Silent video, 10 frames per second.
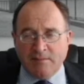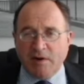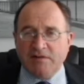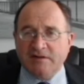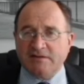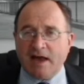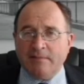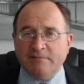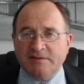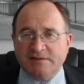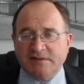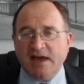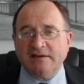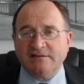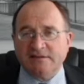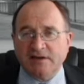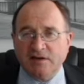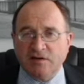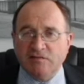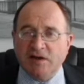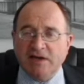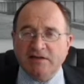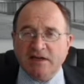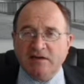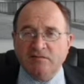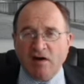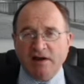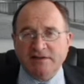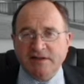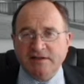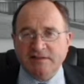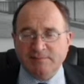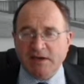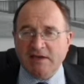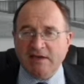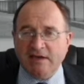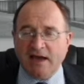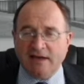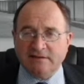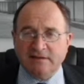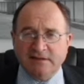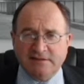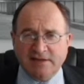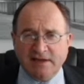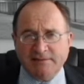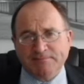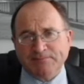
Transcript: Both exams test reading, writing, speaking and listening.